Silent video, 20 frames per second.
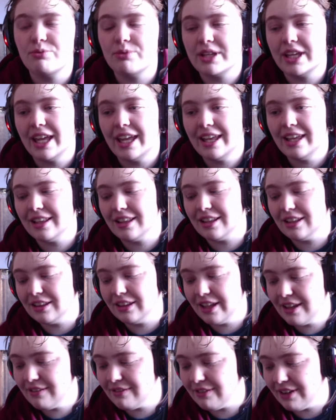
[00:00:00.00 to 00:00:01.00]
We can't
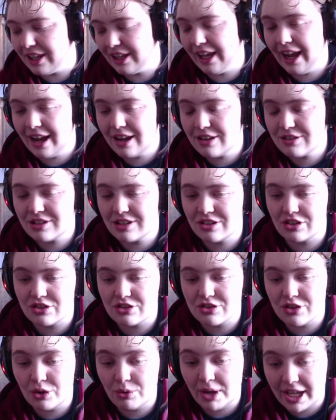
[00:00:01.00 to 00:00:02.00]
live in the house because
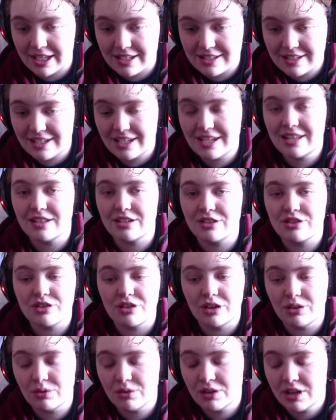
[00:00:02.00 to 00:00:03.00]
there's no AC, there's
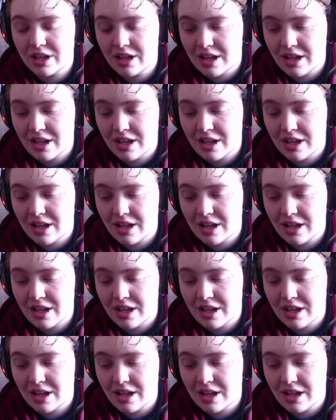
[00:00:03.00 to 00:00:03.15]
no